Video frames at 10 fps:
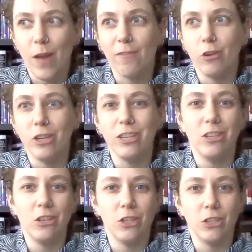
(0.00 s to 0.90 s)
have their
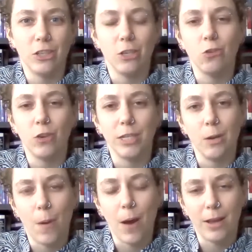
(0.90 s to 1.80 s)
decisions
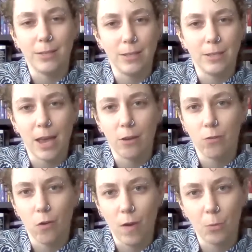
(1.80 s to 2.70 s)
constricted by cis,
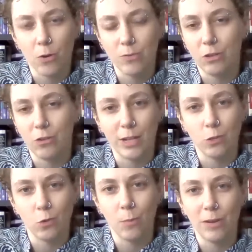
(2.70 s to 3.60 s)
hetero, repro, and
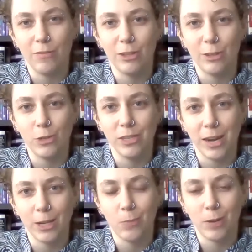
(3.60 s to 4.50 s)
transnormative assumptions
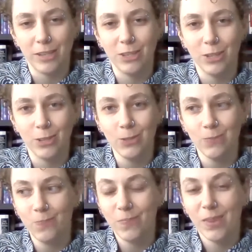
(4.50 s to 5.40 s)
and expectations.
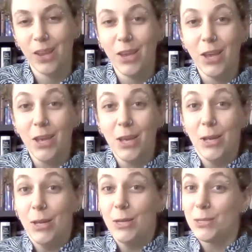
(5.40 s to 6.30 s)

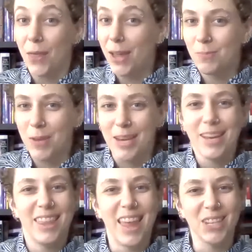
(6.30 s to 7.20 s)
So that's me.
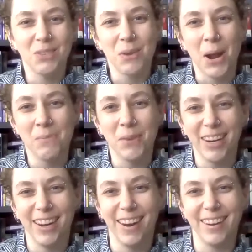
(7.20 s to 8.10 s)
That's what I'm
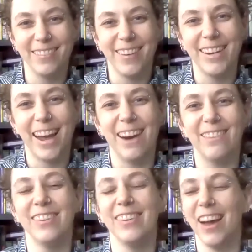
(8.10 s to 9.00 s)
working on right now.